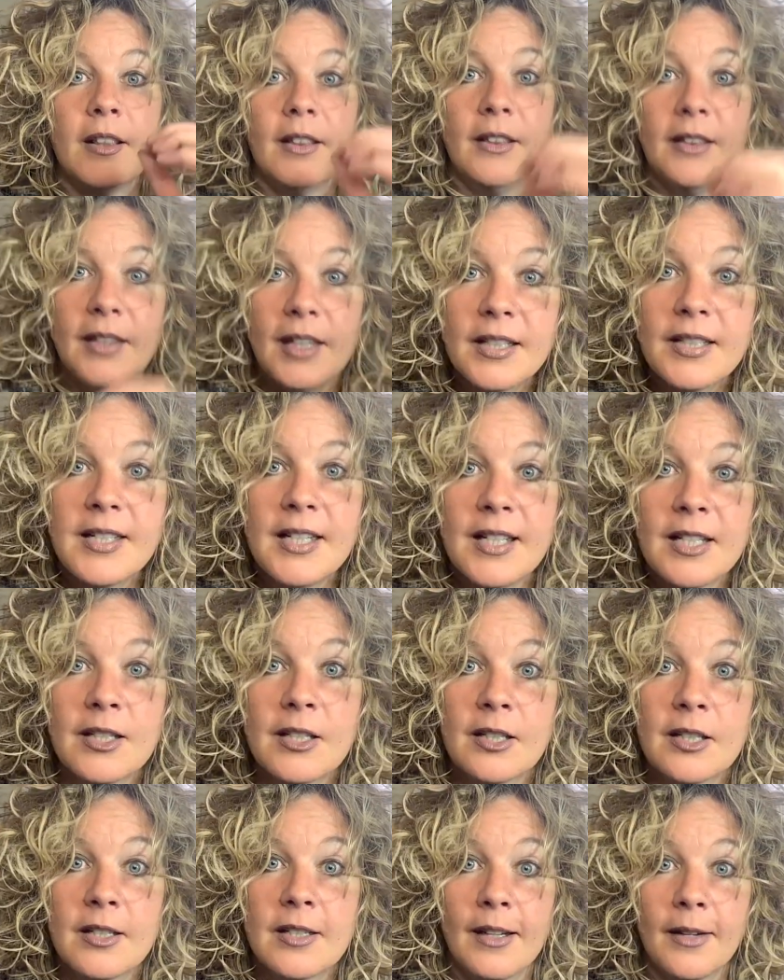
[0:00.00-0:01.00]
This
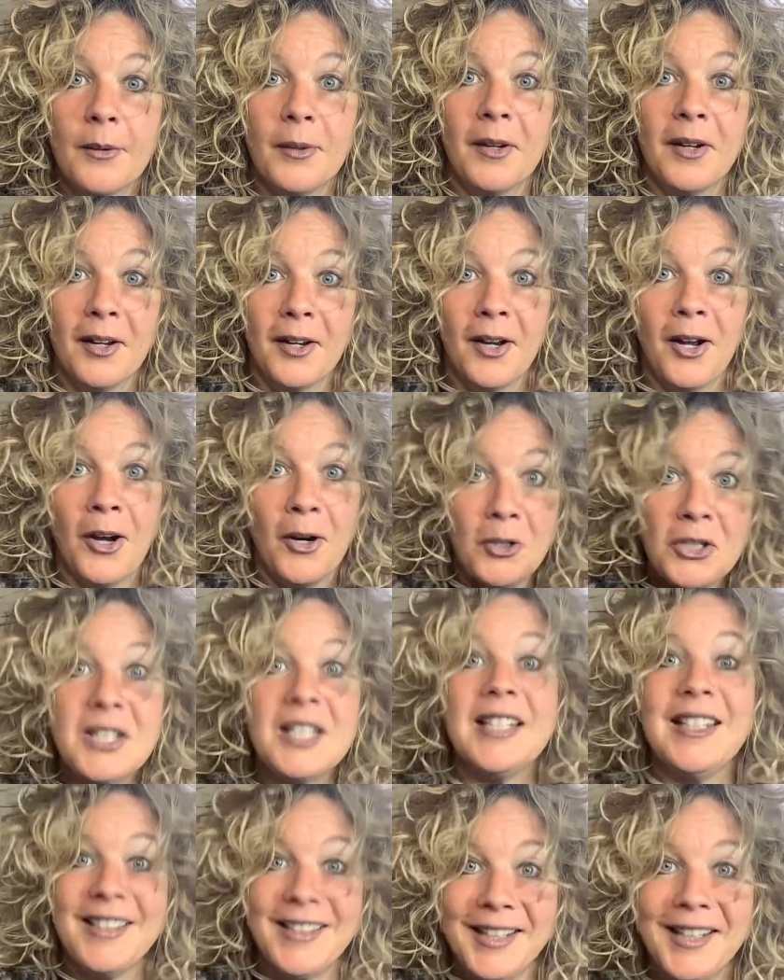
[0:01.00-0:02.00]
is
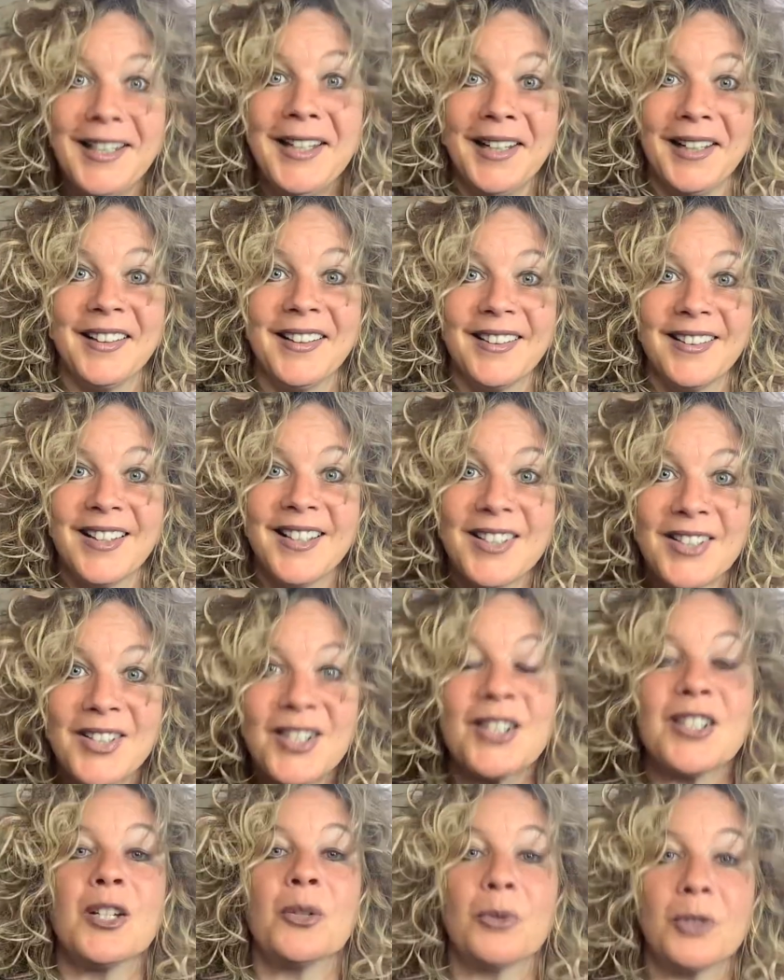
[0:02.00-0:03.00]
OCD. This
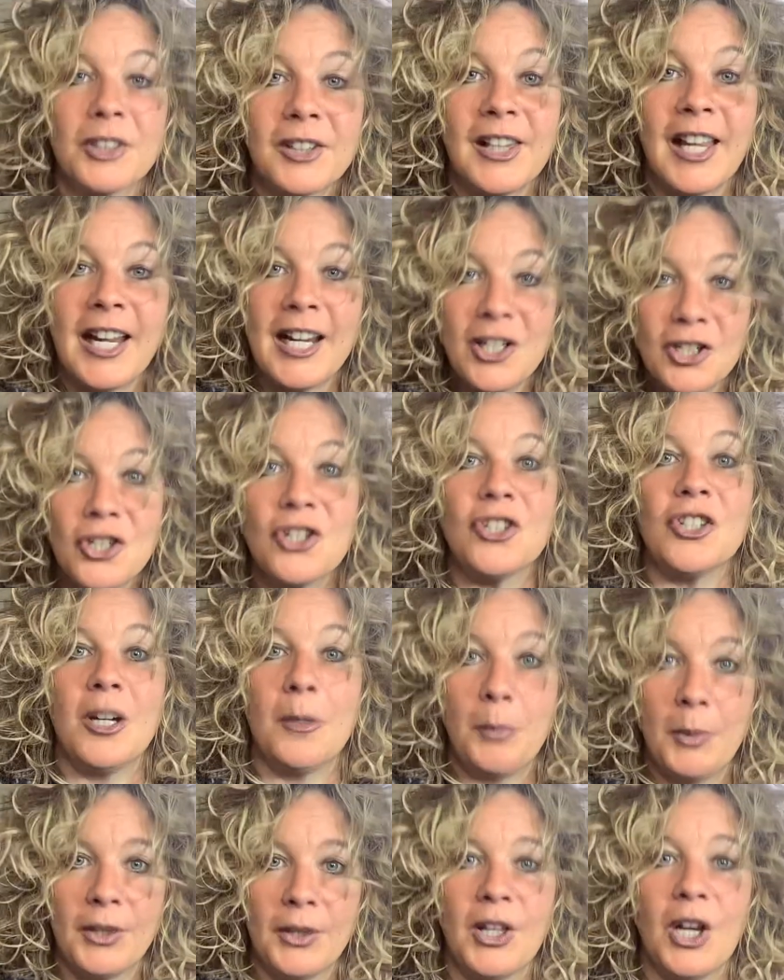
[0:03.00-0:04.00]
is the
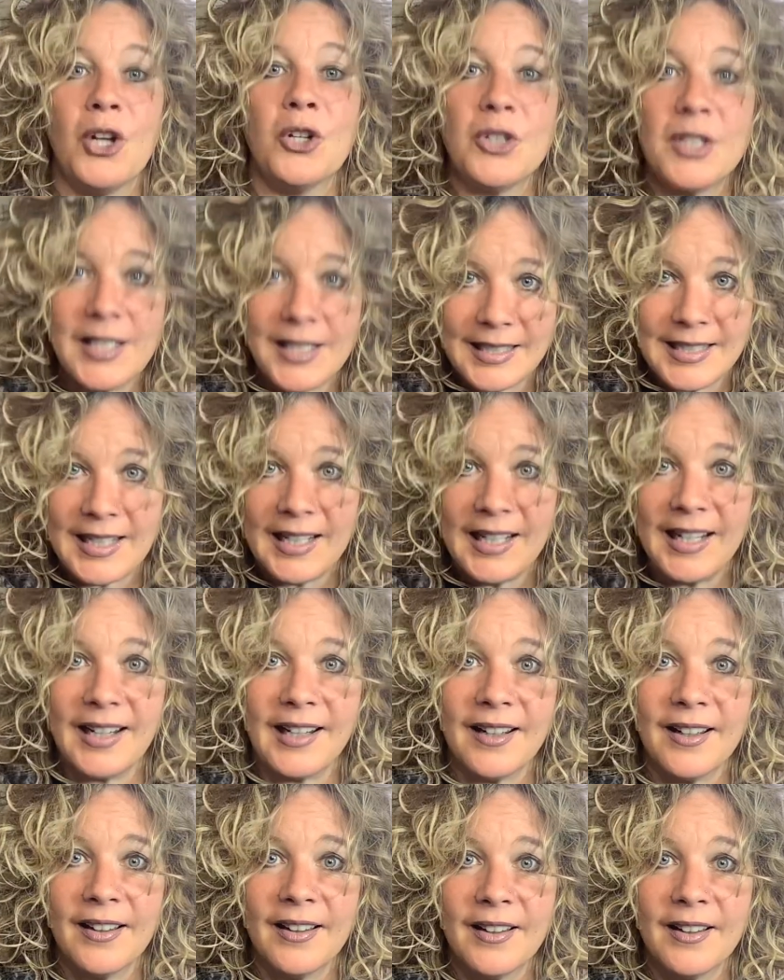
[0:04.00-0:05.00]
relationship with OCD.